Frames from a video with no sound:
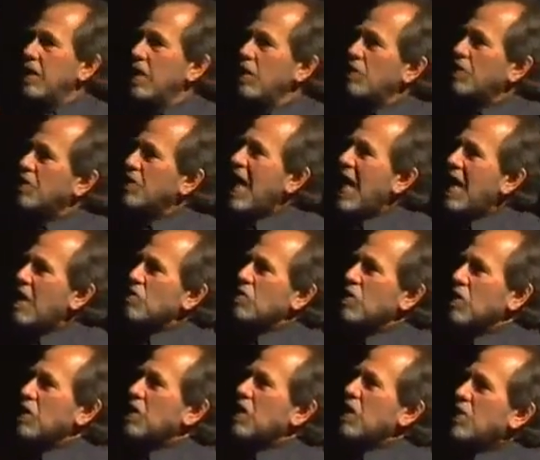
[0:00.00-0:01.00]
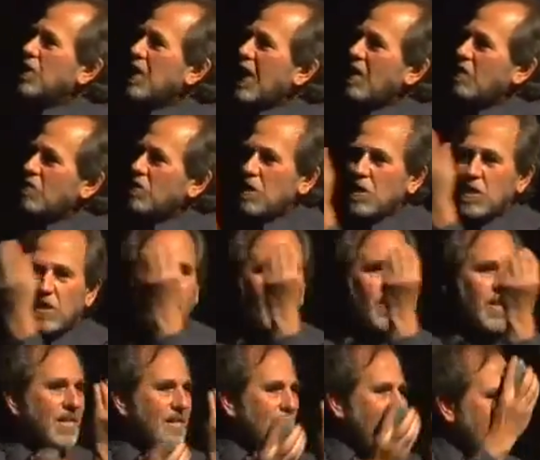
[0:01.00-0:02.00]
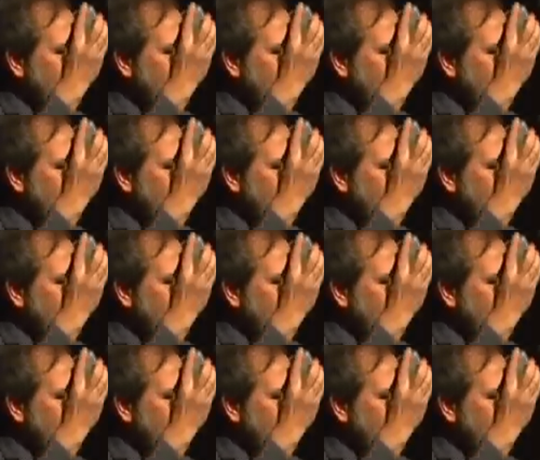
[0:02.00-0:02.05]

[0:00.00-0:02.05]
That there are thousands and thousands of